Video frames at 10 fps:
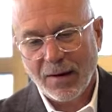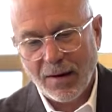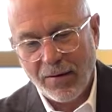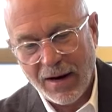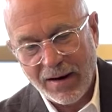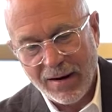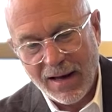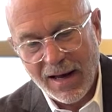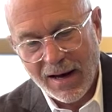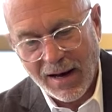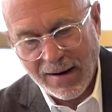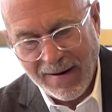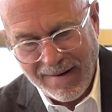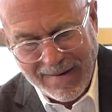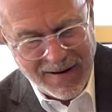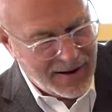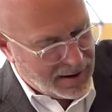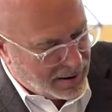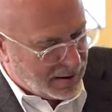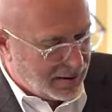All right, hang on. Hang.